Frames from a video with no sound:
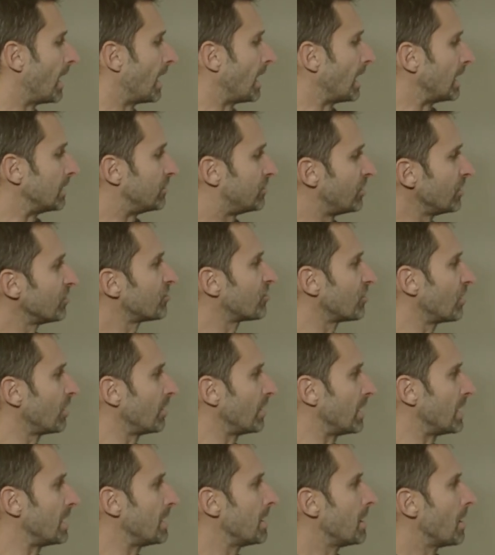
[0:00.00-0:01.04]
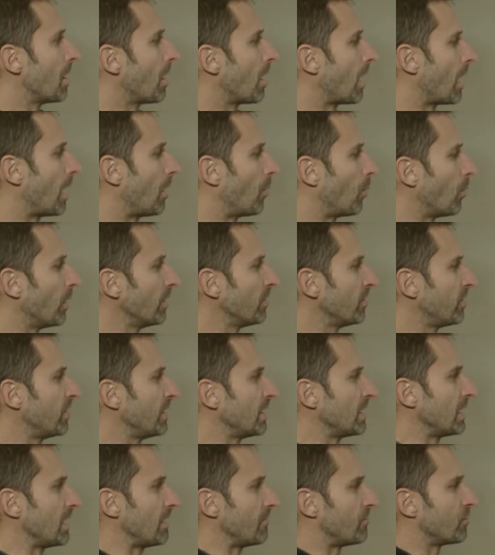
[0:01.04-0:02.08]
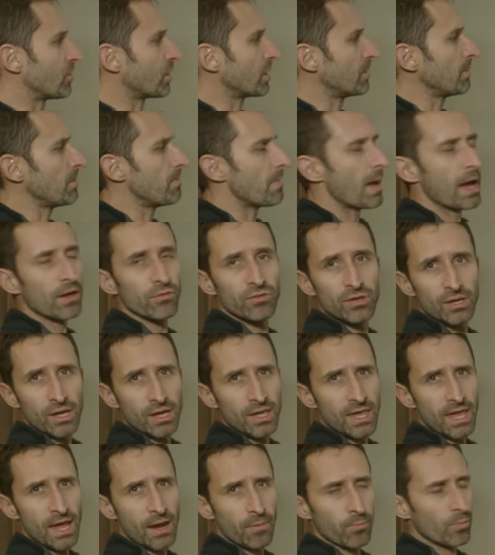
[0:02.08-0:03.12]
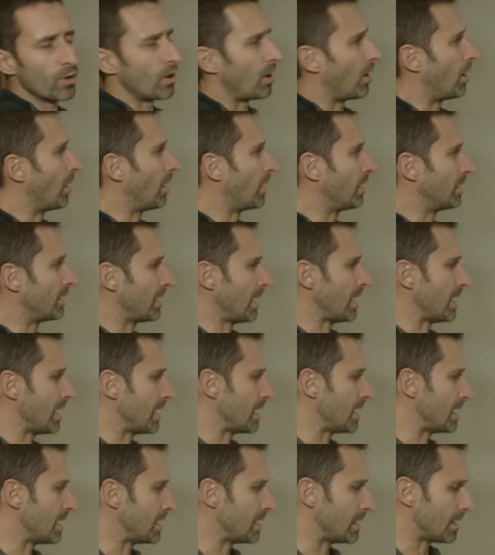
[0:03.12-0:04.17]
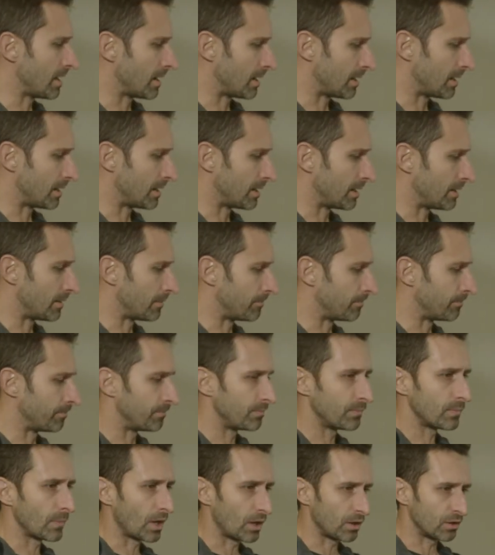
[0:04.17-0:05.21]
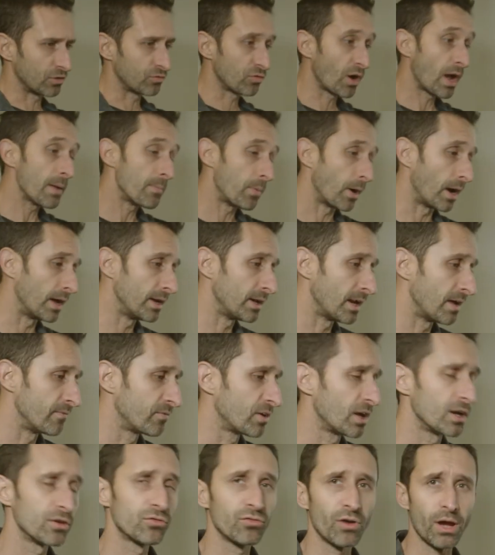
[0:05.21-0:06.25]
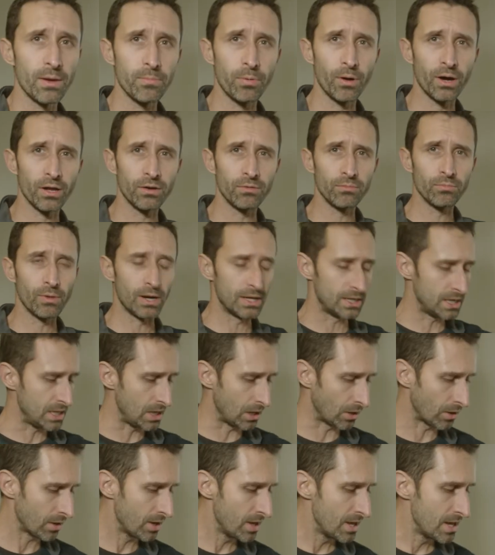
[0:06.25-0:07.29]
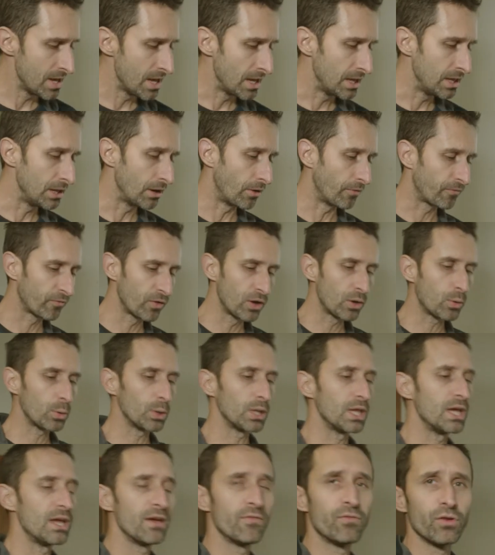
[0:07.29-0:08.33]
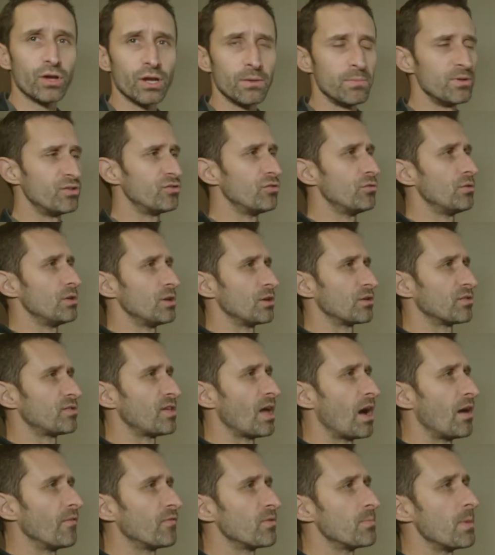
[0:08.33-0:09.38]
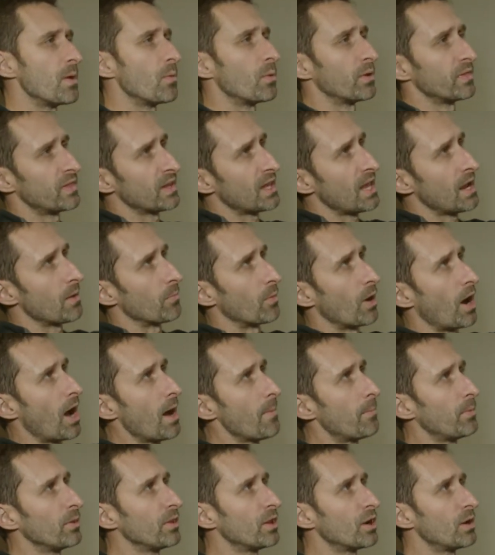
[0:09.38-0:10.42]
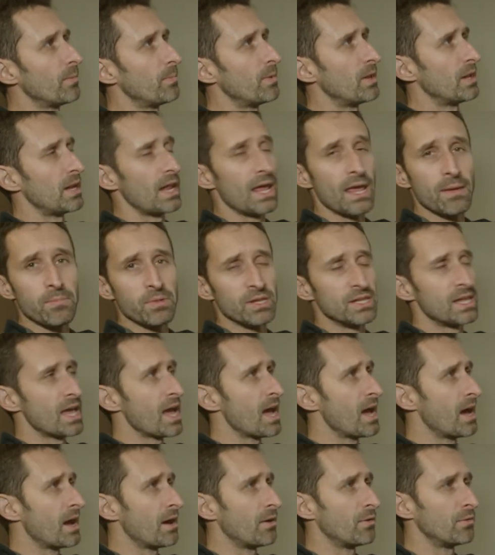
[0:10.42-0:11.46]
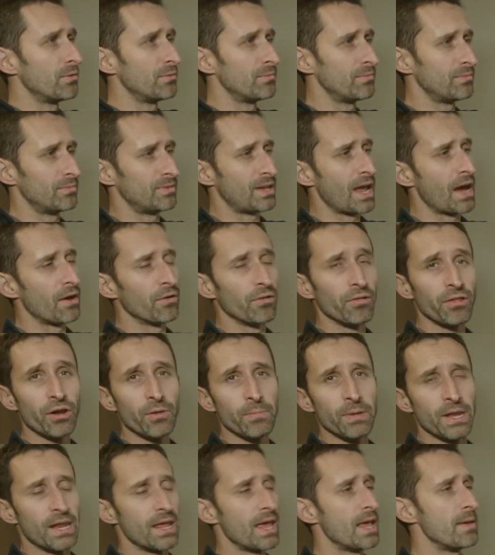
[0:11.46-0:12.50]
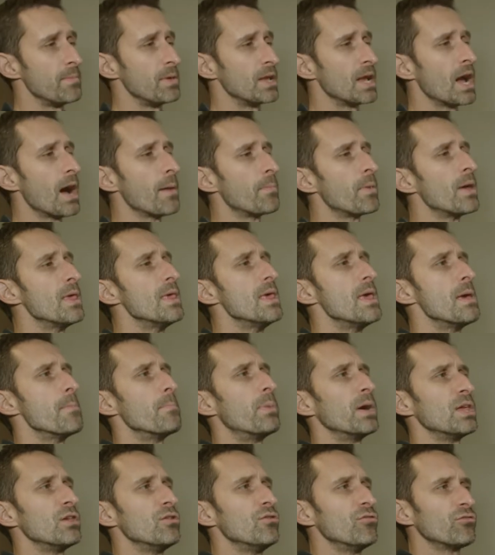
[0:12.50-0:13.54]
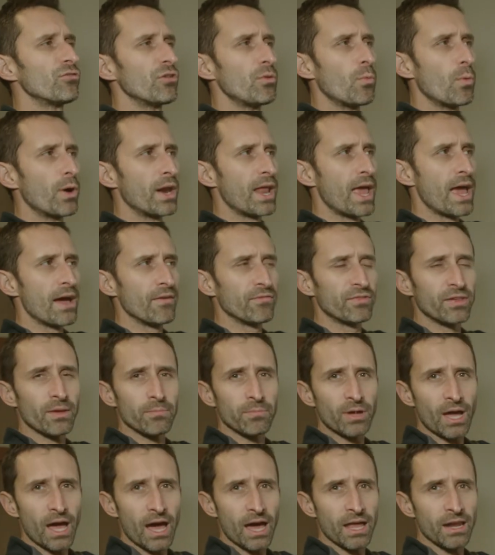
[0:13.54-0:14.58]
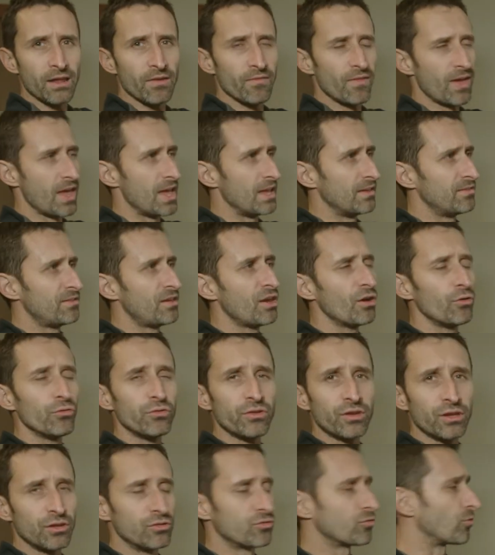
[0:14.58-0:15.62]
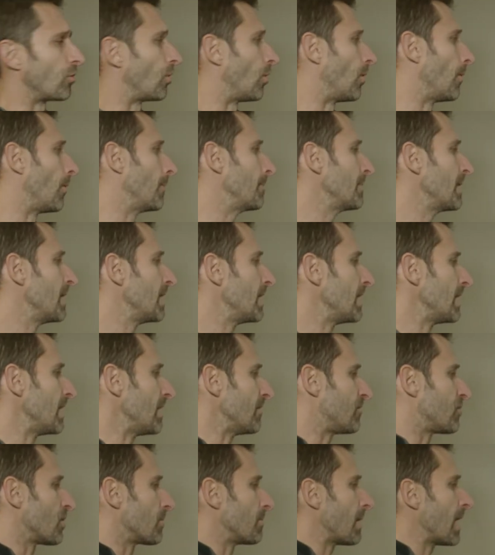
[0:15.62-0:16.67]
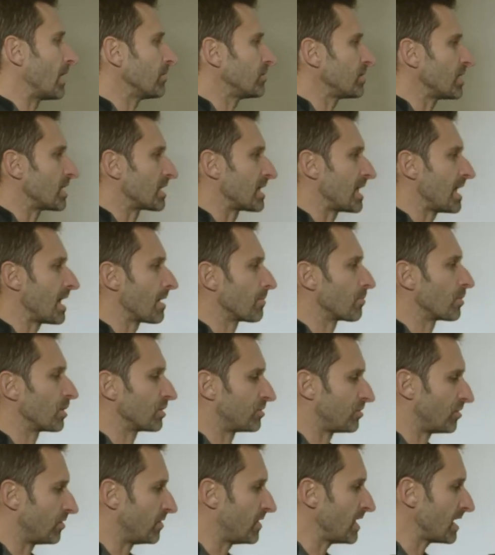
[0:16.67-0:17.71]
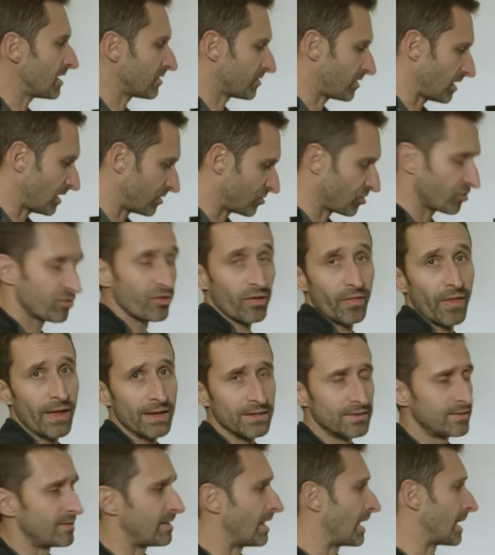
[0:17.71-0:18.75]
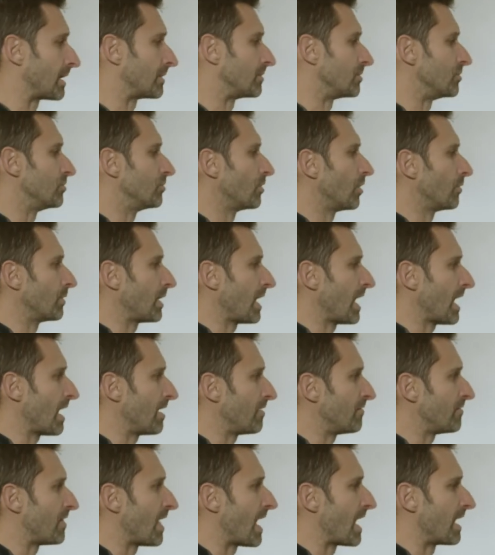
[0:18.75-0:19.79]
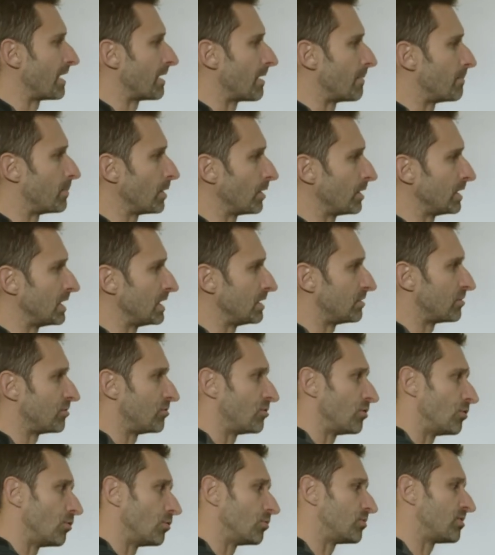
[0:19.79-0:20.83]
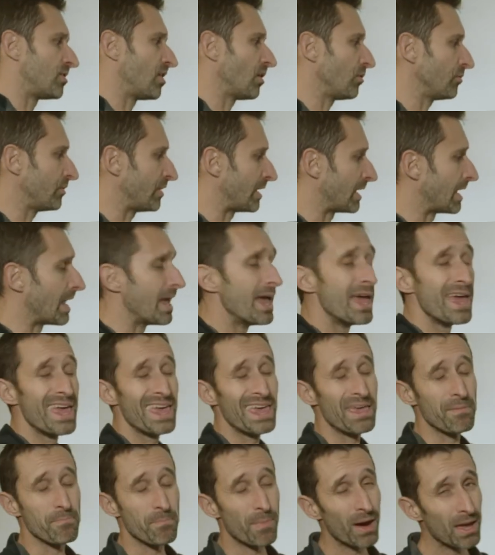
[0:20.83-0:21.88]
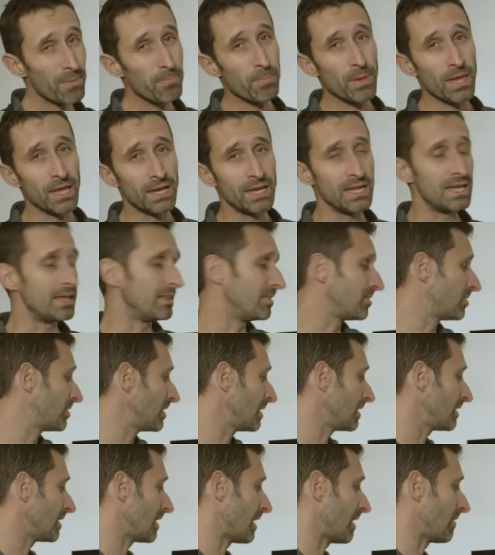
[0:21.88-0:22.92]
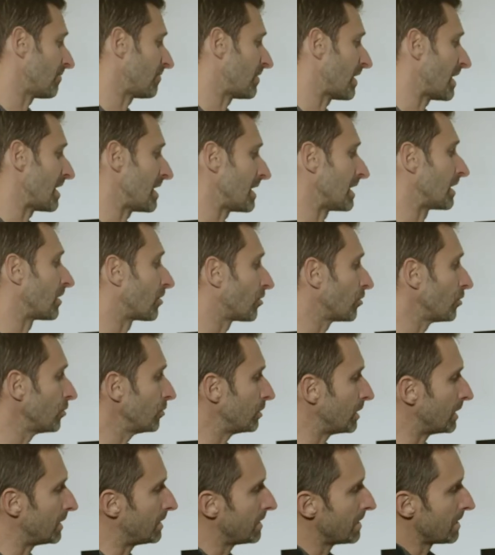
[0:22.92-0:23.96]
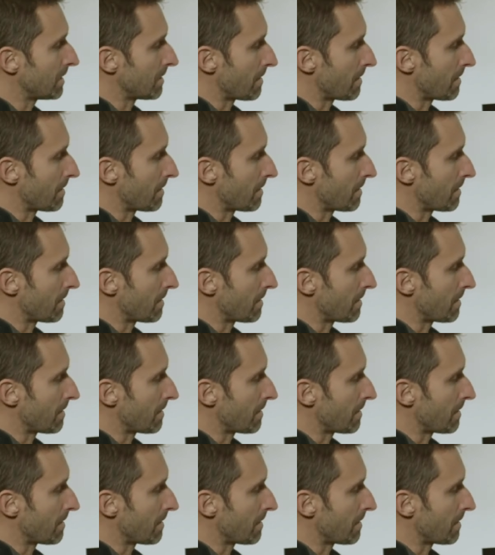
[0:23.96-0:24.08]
Additionally, one thing, if you're going to be mounting a camera on a tripod, and I've got a tripod right here, frequently if you're going to be shooting yourself, you may want the camera up a little bit, aiming down, down a little bit, aiming up, but you usually want to have some kind of a tilt control. If you're mounting a camera to this, it's just a light stand. You don't have that ability to do tilting. It might be a neat thing if they included